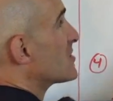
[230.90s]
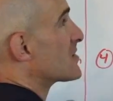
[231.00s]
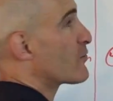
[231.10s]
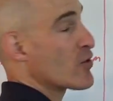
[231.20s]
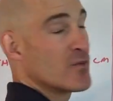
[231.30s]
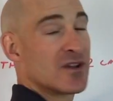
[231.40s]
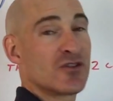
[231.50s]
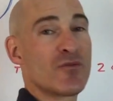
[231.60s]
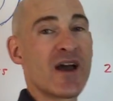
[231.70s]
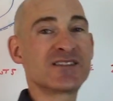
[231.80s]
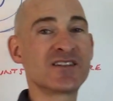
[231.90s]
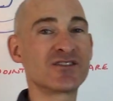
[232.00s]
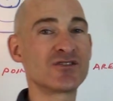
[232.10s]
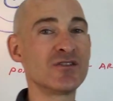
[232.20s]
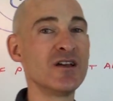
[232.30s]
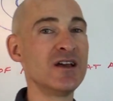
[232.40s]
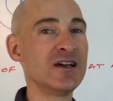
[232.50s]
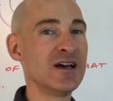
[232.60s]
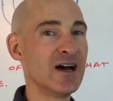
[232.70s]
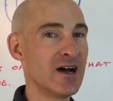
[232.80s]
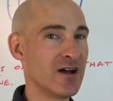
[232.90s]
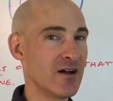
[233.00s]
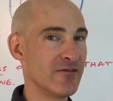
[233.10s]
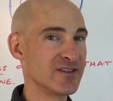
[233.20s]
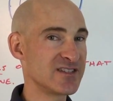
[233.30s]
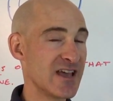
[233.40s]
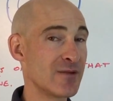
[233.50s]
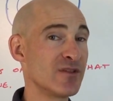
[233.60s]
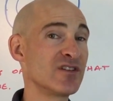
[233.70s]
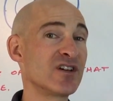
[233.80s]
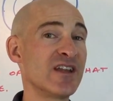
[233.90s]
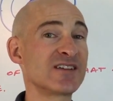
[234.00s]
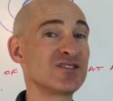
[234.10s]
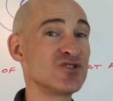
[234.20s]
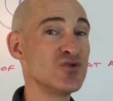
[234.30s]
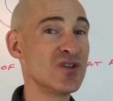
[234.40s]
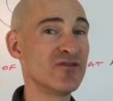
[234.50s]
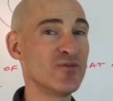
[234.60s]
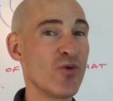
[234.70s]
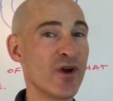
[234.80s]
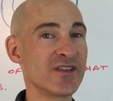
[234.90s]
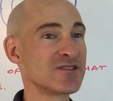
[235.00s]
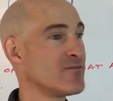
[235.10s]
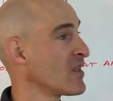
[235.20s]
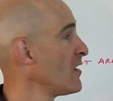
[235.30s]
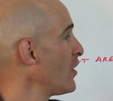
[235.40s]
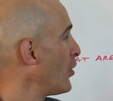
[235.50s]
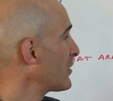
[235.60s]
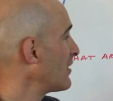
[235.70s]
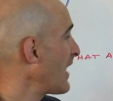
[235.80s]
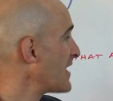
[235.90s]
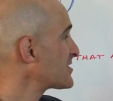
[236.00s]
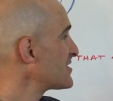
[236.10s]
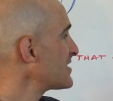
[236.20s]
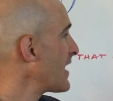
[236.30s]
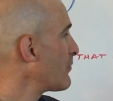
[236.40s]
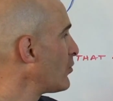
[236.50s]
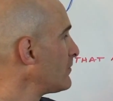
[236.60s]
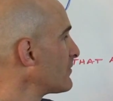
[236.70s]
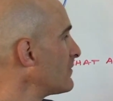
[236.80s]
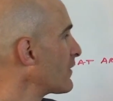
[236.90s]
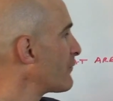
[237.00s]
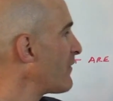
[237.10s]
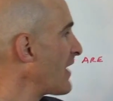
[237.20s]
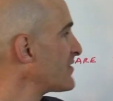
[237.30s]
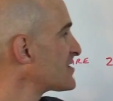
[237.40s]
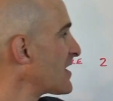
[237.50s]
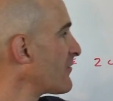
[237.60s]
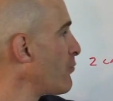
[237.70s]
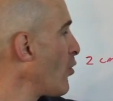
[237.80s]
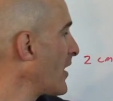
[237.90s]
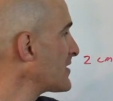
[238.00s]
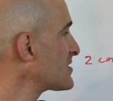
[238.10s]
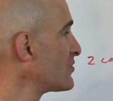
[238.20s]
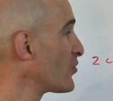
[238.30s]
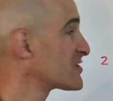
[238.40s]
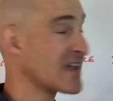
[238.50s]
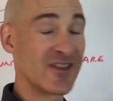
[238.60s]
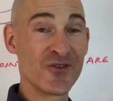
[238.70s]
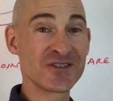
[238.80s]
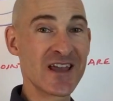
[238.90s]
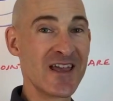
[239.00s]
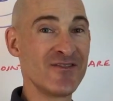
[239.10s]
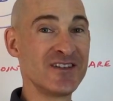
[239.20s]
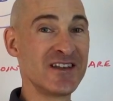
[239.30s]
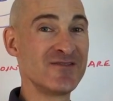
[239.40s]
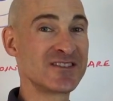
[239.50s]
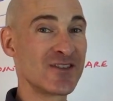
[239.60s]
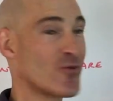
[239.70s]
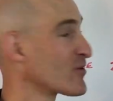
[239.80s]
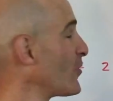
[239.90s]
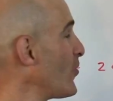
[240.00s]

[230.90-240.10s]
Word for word: It's the perpendicular bisector uh, of the segment that connects the two given points. Okay, last example, find the set of points. Notice I, notice I even didn't even say the word